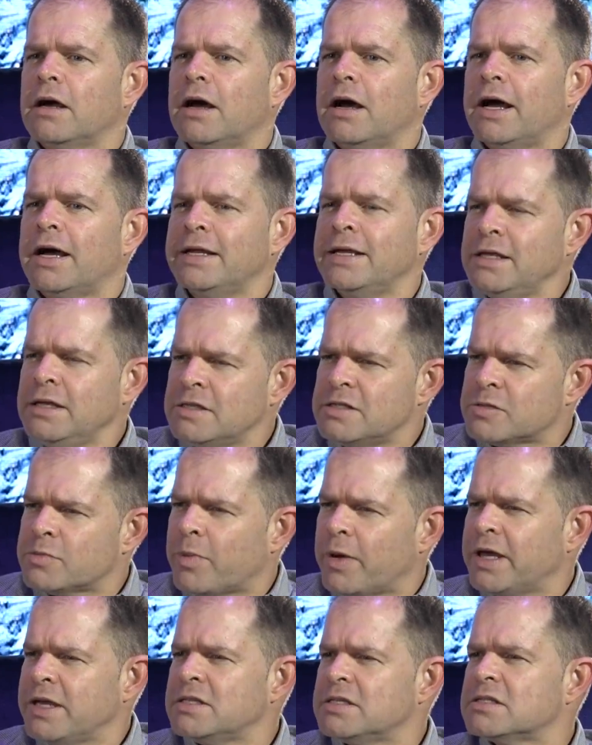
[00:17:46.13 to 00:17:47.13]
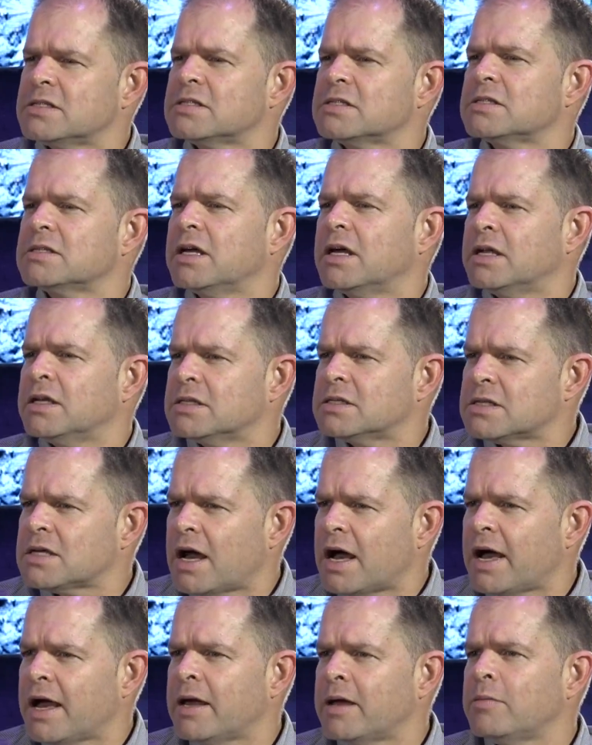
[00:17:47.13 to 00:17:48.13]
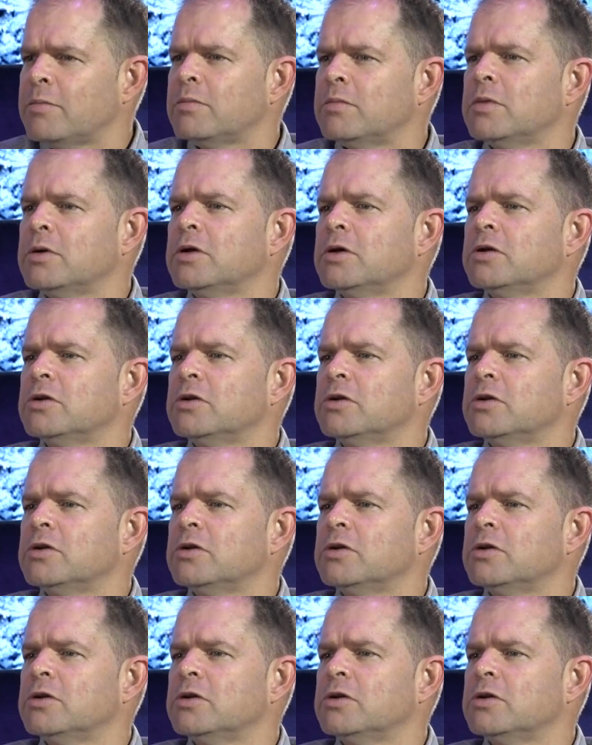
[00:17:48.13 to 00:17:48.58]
I need space and time